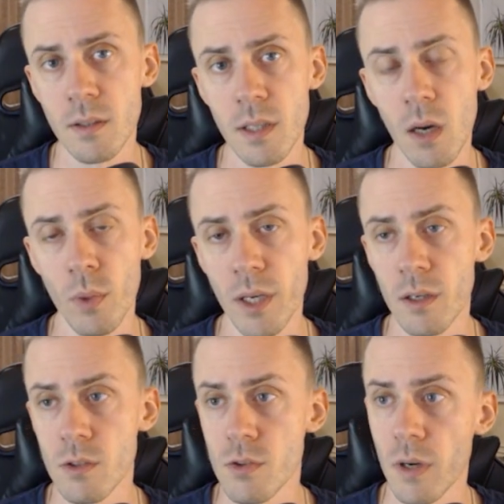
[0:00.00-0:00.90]
now we're gonna
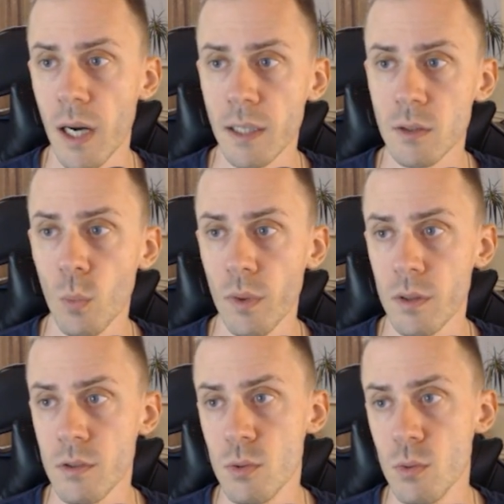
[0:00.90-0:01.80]
interact with the
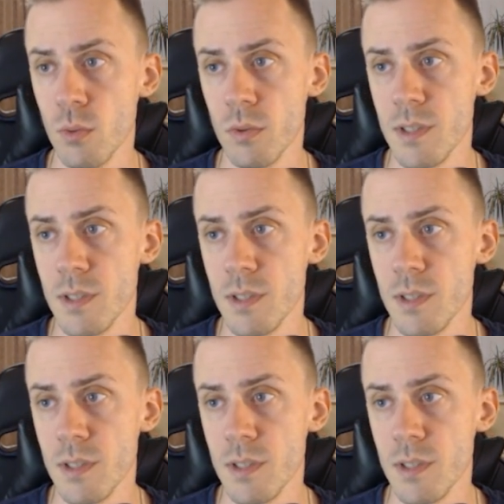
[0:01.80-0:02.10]
two